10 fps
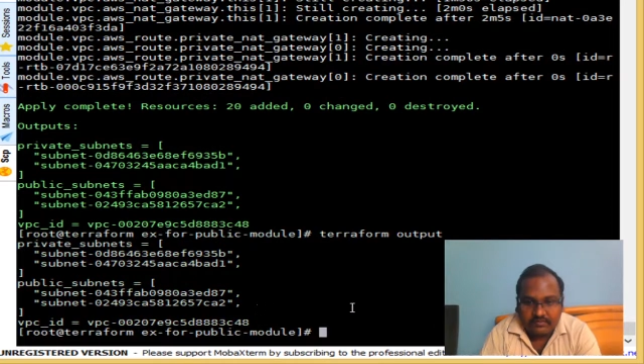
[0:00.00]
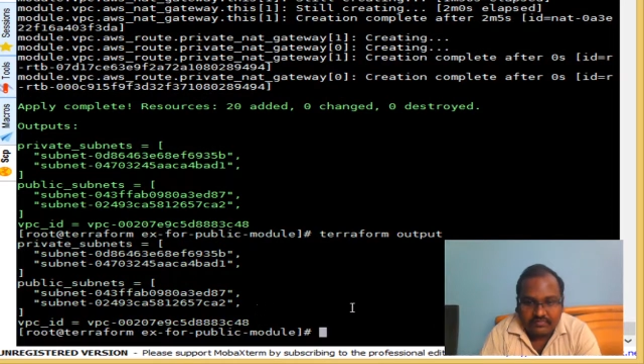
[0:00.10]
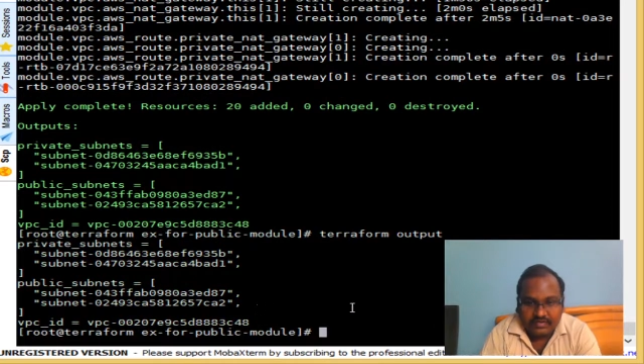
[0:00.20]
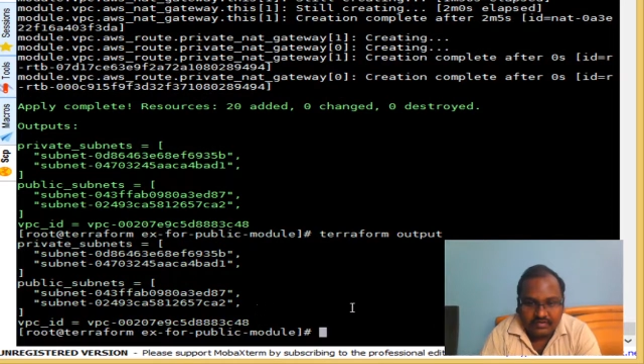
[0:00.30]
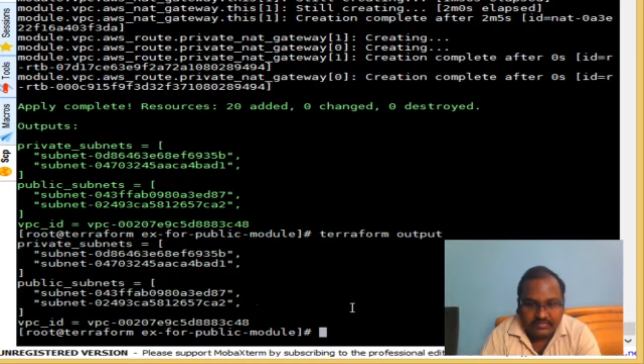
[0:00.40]

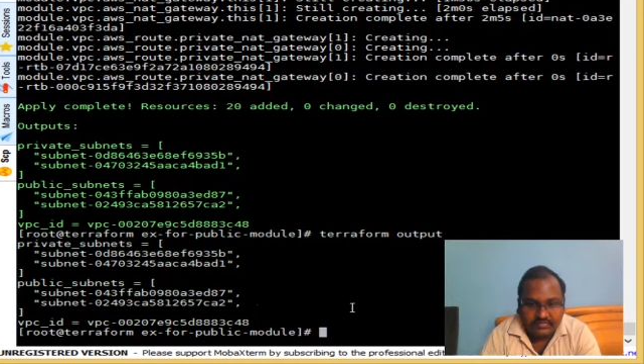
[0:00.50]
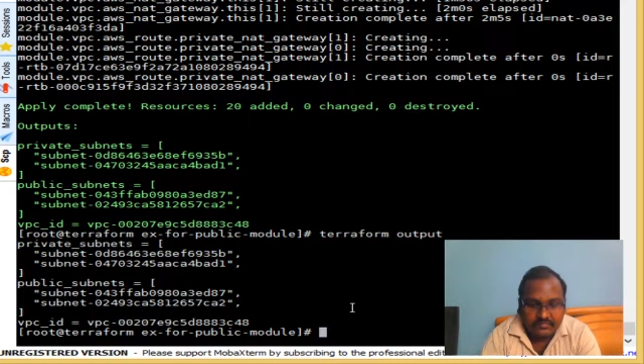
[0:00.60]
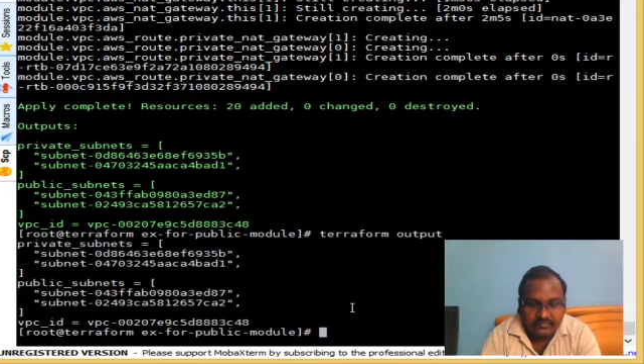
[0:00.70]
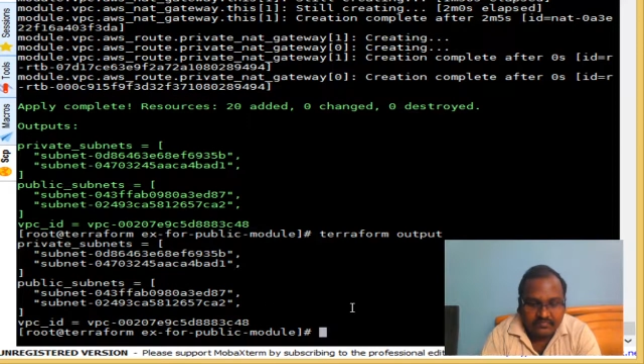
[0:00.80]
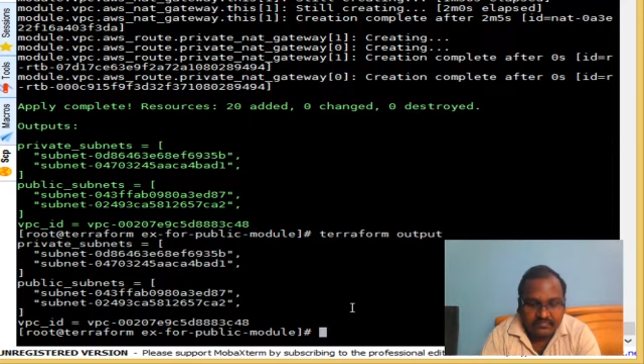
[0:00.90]
that is.
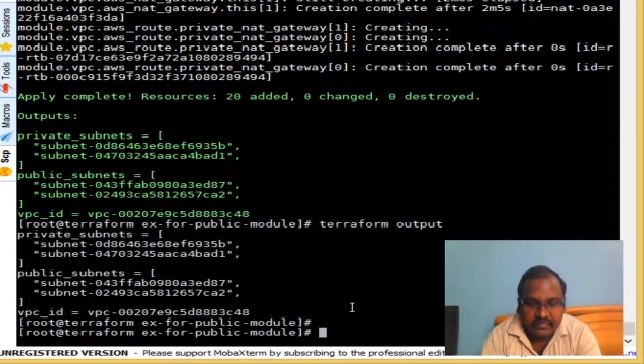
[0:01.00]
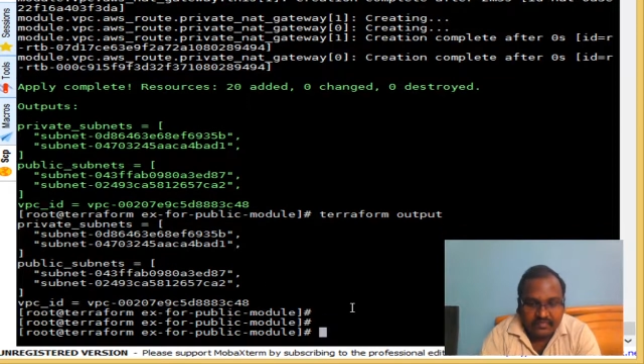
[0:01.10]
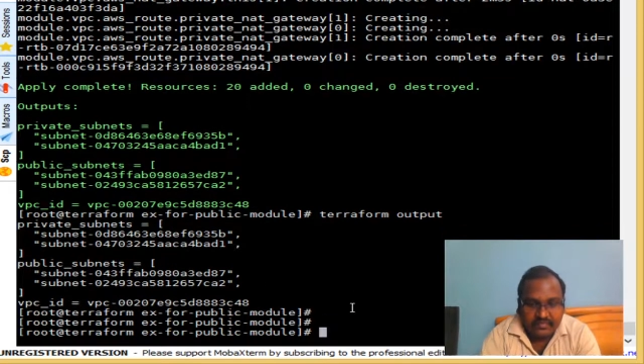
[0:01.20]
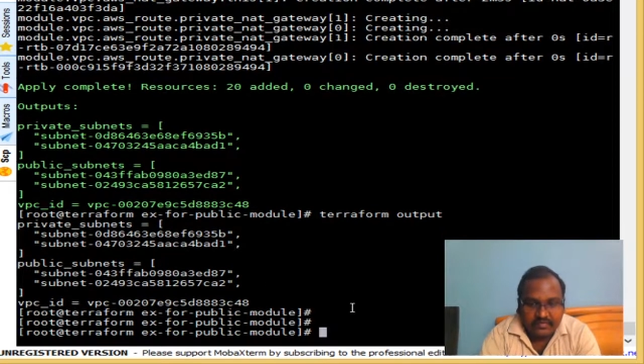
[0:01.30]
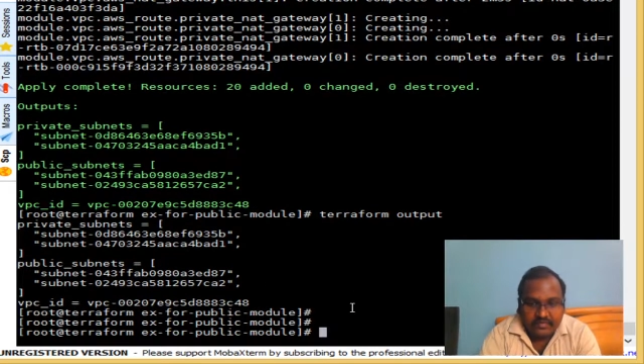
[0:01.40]

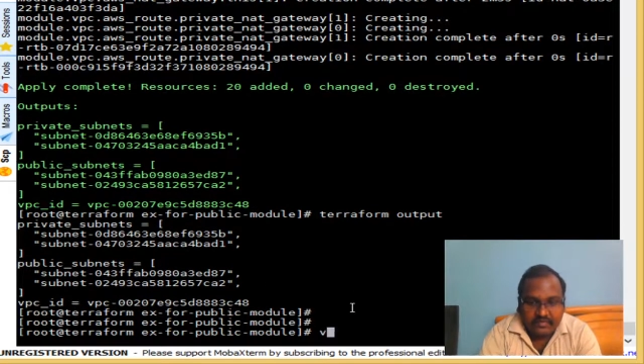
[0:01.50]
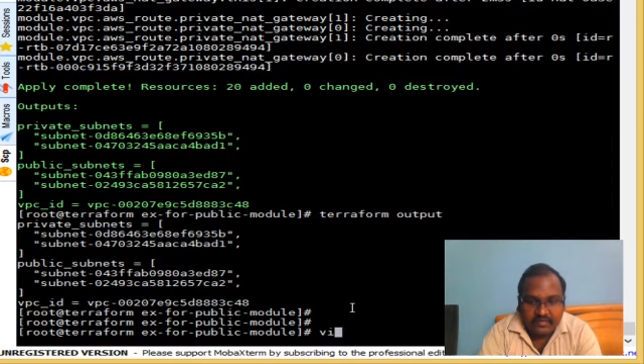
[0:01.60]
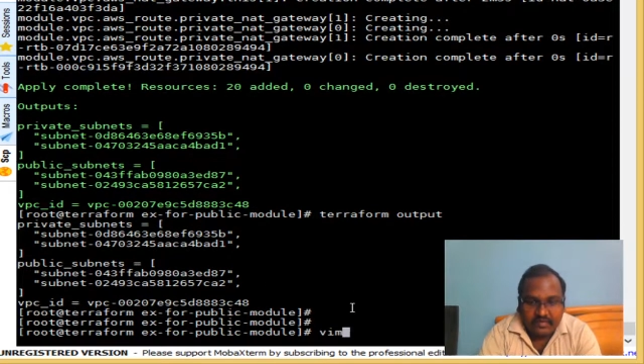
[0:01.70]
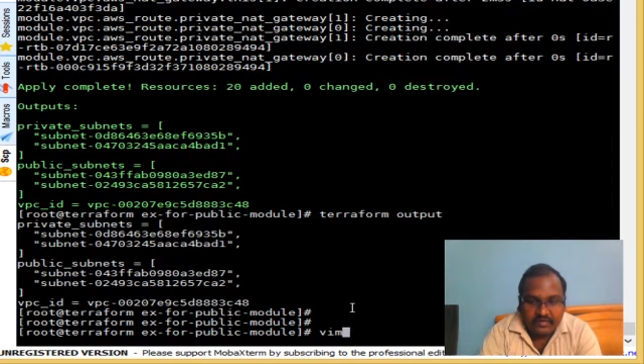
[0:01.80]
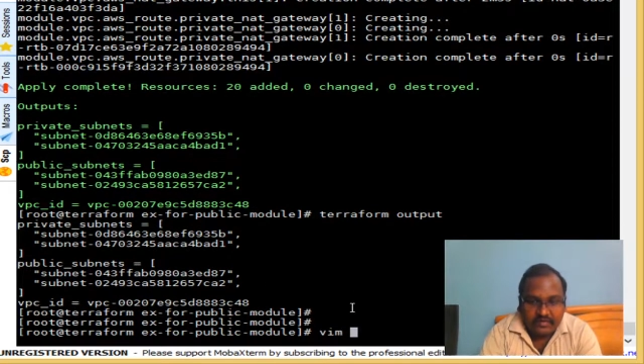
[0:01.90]

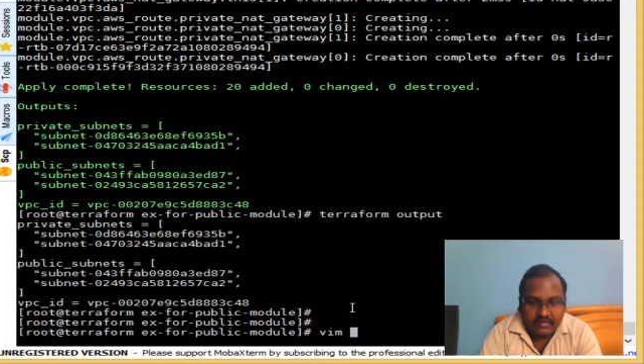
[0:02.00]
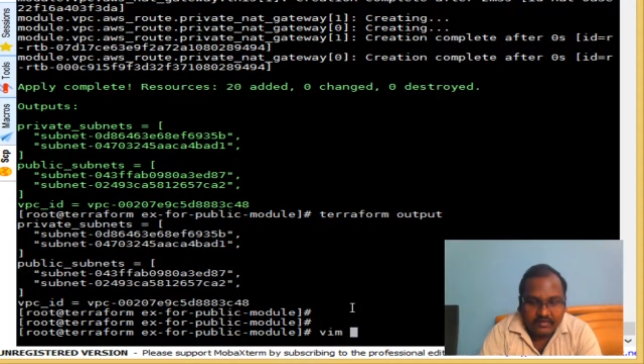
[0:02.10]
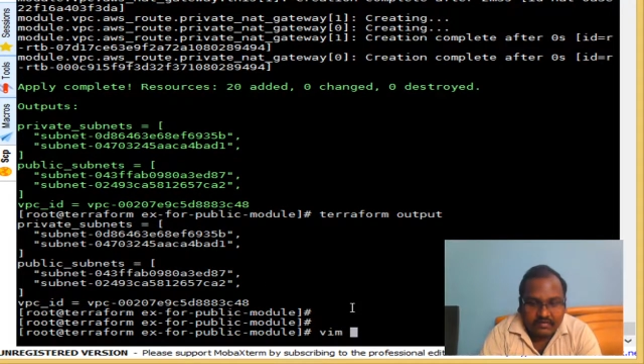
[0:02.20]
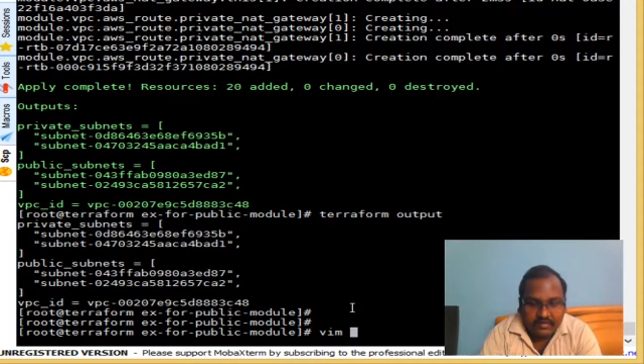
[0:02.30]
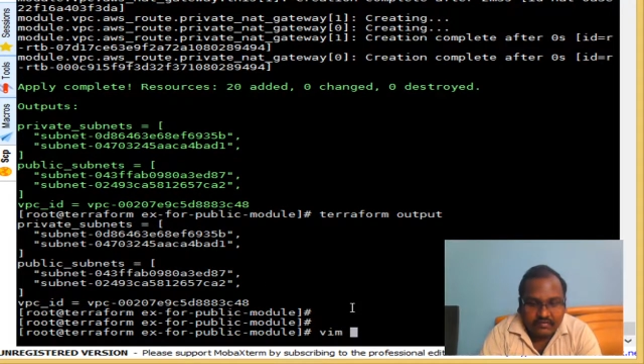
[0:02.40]
And
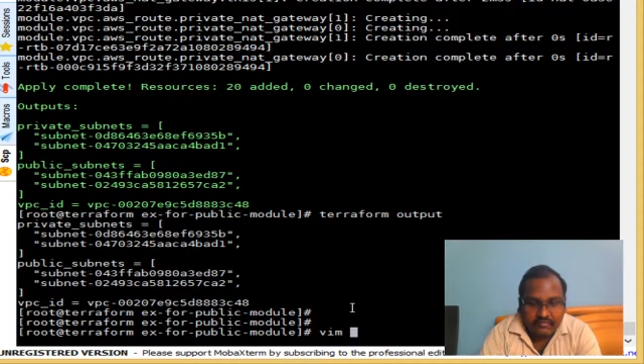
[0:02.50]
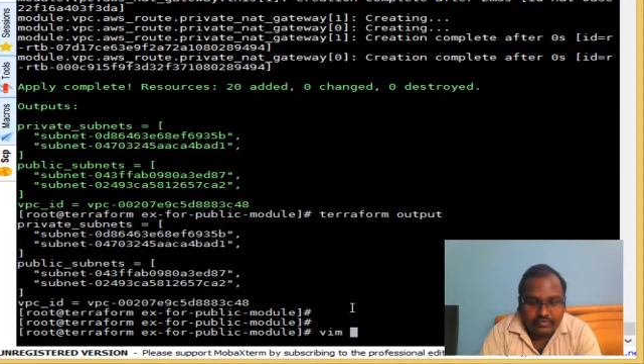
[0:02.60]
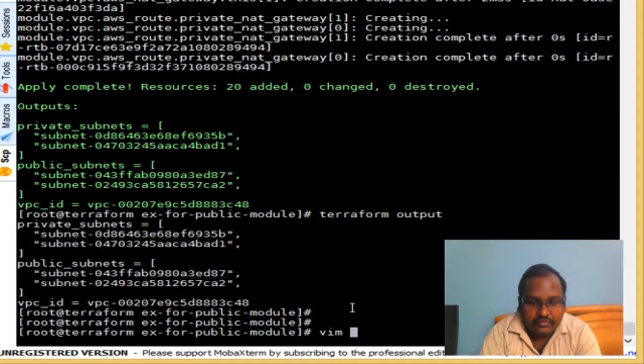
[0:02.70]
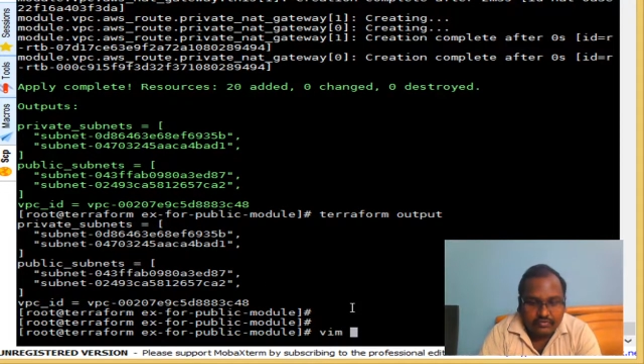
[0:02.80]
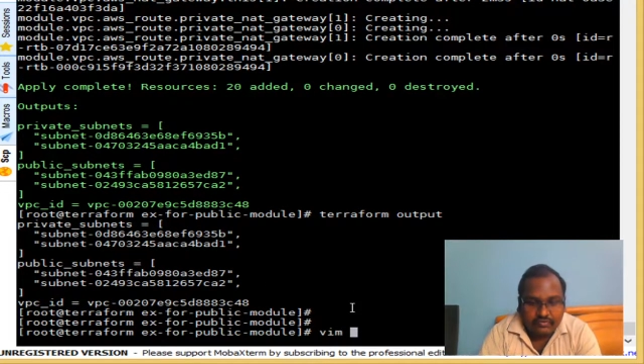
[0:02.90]
I will
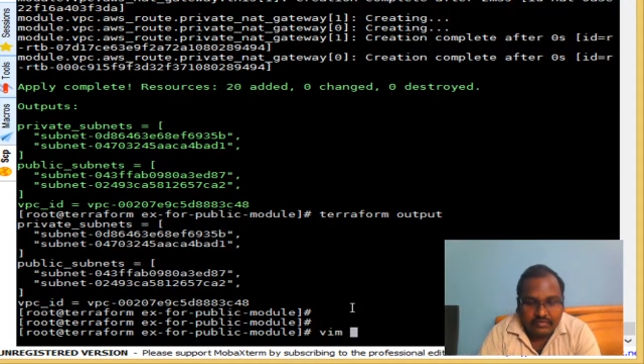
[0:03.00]
show you the